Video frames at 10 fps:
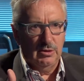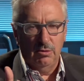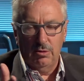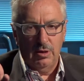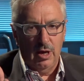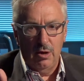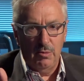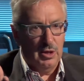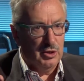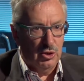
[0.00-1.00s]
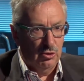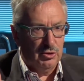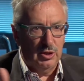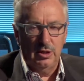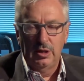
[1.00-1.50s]
or at home with your
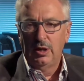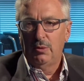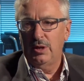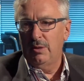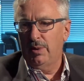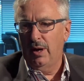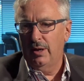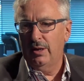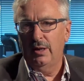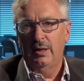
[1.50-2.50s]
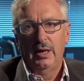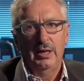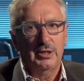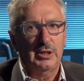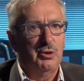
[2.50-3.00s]
children, with your partner, in
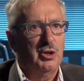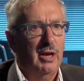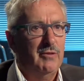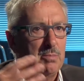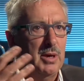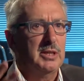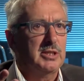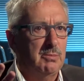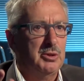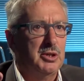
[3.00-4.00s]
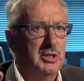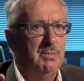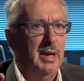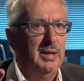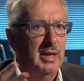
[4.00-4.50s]
your social life, you bring assumptions to
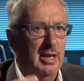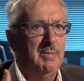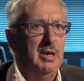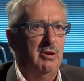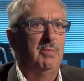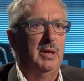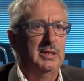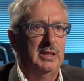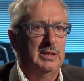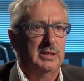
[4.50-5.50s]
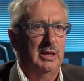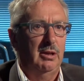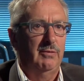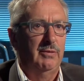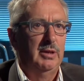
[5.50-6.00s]
bear that limit your ability to
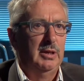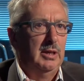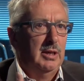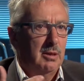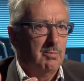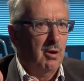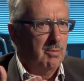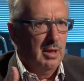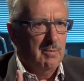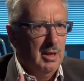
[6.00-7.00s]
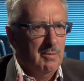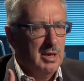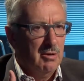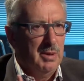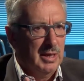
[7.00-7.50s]
solve the problem, limit
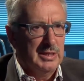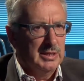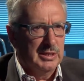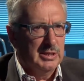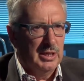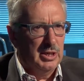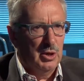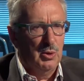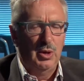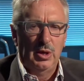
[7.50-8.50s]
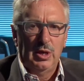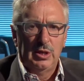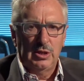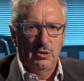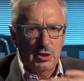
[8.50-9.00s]
your ability to see new
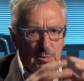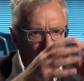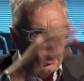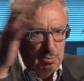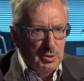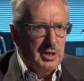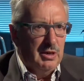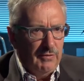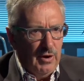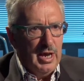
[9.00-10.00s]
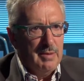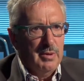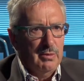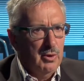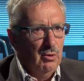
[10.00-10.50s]
solutions, because you put it in a
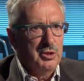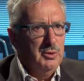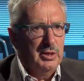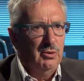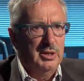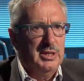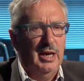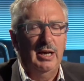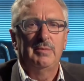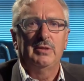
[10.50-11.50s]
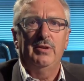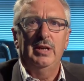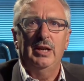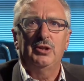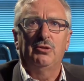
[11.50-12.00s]
frame. We all do it all the time. It's very
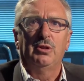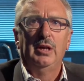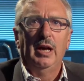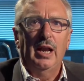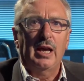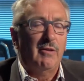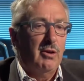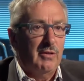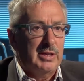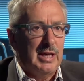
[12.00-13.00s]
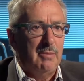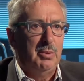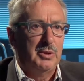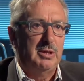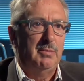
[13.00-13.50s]
natural. And I give a lot of
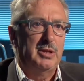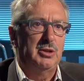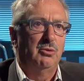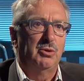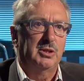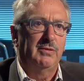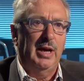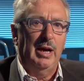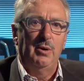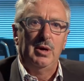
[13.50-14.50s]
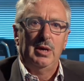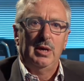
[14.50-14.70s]
examples in my talks of how